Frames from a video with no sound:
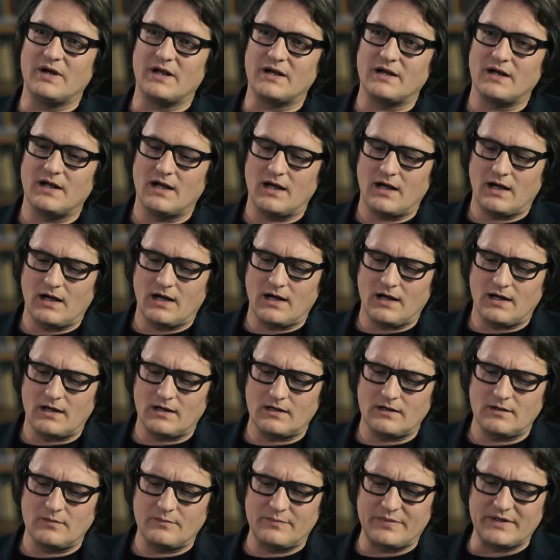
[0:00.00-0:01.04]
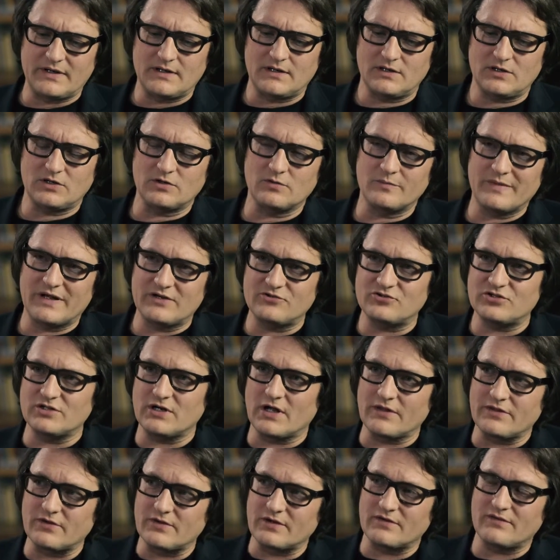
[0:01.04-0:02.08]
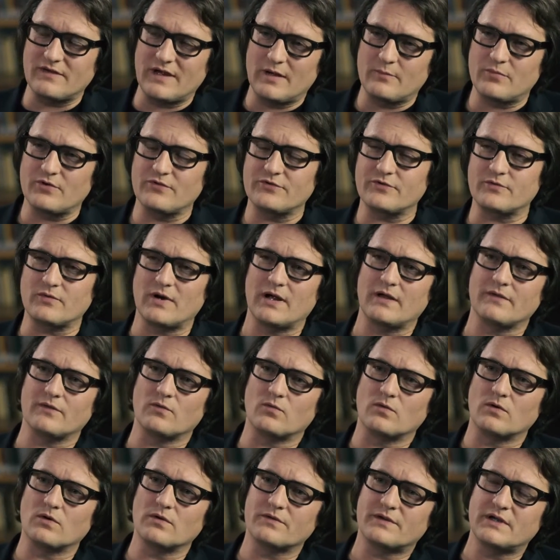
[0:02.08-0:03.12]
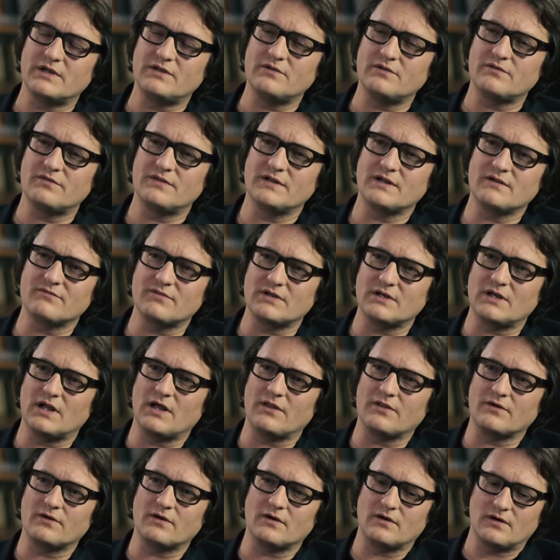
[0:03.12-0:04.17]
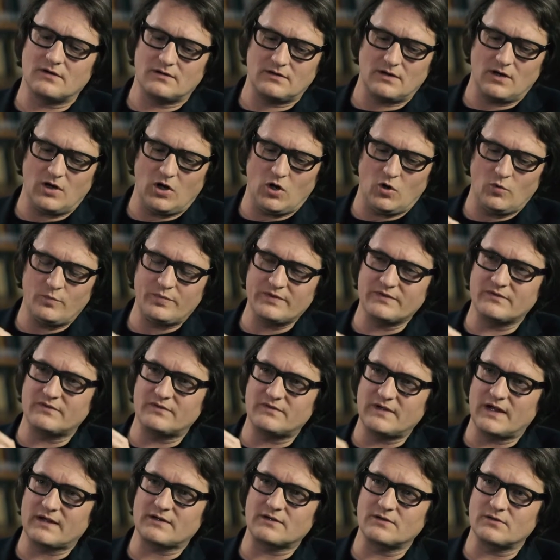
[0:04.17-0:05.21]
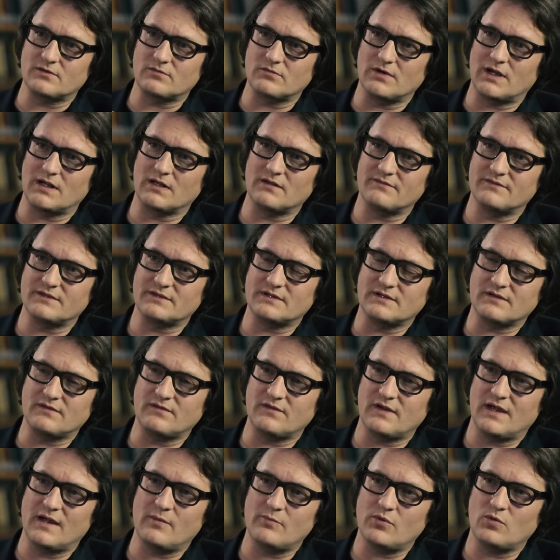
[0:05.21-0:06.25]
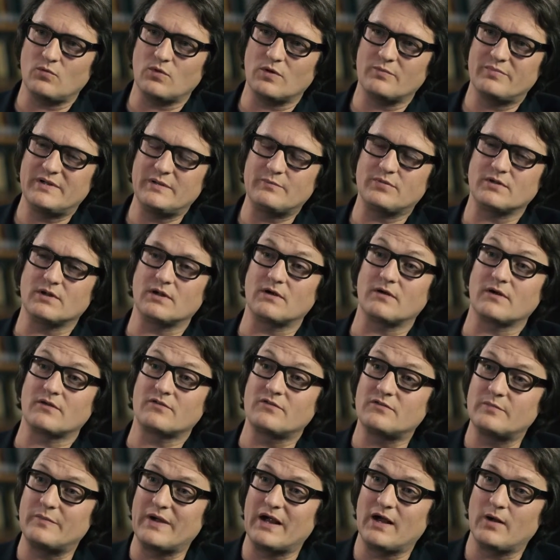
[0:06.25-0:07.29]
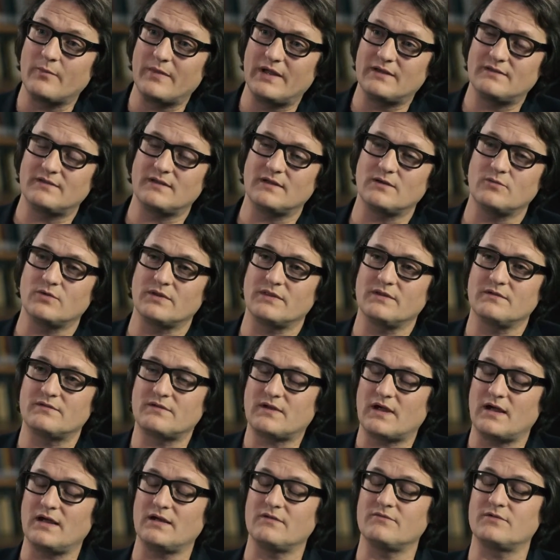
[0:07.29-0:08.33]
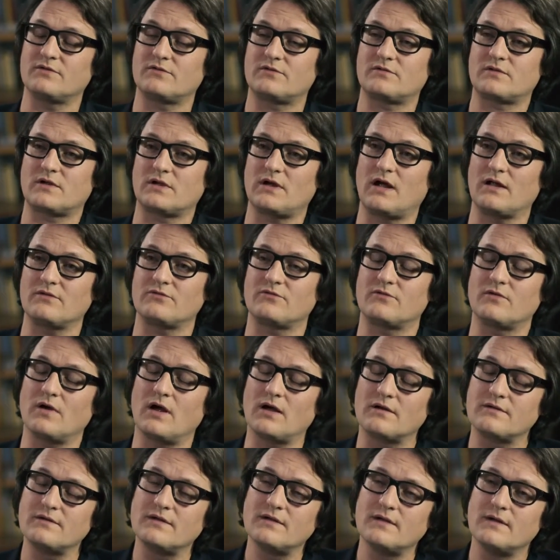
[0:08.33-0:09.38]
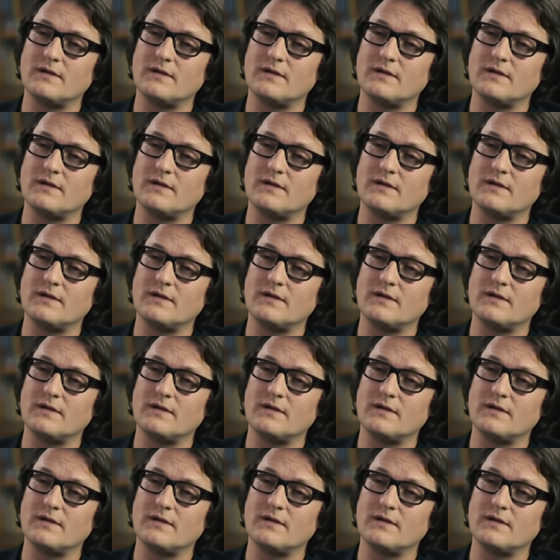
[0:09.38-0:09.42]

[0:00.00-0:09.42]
But you mentioned other examples around the world. Can you think of another open sector relevant example where people are experimenting with this kind of a construct?